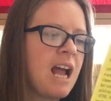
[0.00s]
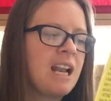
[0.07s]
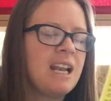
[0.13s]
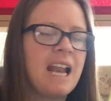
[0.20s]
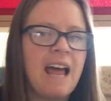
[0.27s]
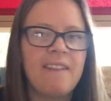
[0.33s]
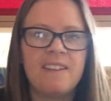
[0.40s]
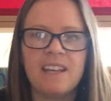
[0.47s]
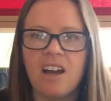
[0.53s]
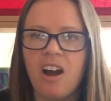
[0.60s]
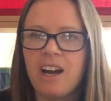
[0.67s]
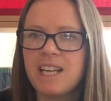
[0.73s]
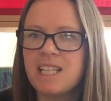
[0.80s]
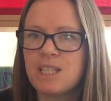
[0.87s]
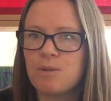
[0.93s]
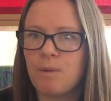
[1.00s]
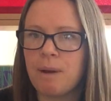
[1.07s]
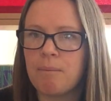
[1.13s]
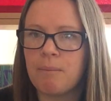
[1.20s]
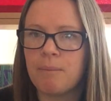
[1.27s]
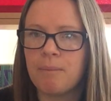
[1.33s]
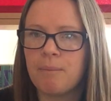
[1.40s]
Let the ice
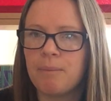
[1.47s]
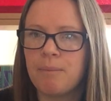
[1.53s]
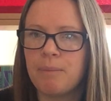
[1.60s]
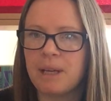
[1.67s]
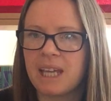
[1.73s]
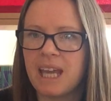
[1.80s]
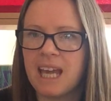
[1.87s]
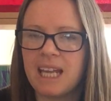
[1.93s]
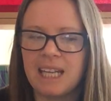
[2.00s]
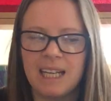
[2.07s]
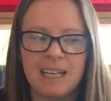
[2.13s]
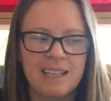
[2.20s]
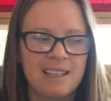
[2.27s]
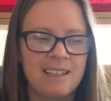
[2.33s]
swim begin.